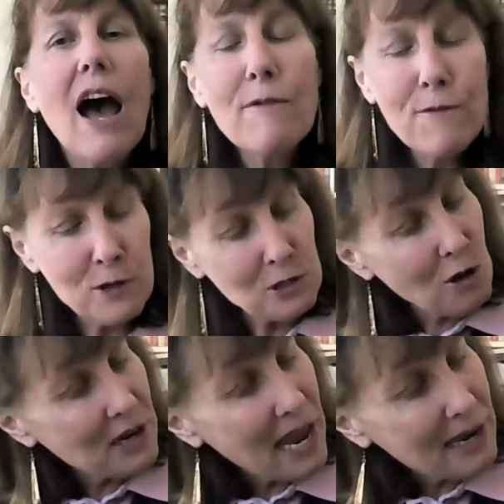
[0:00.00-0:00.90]
I first
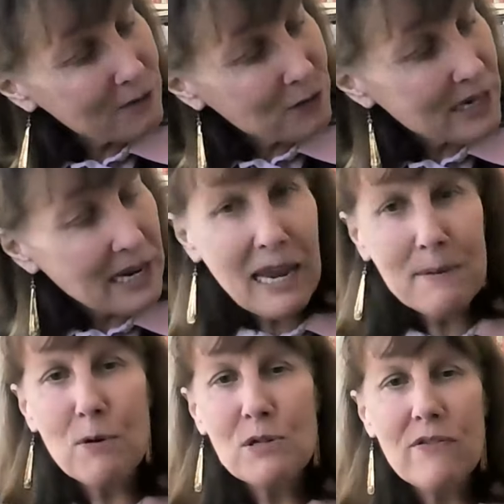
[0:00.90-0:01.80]
got Anne of Green
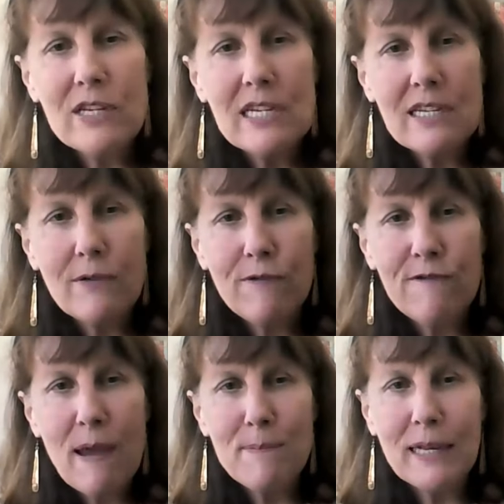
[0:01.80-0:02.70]
Gables, and this is a
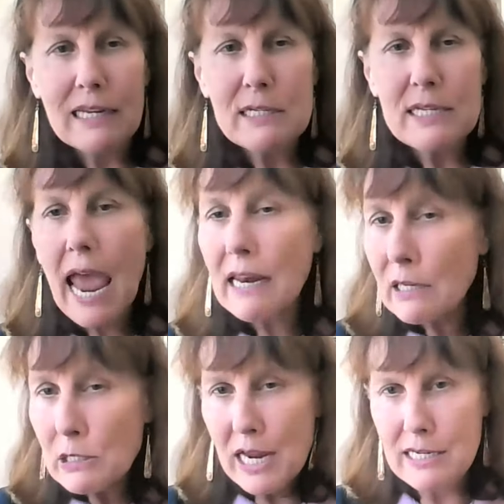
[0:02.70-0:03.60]
fabulous
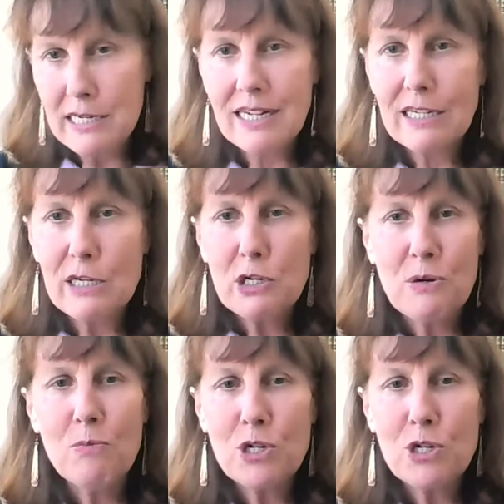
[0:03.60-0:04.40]
annotated edition,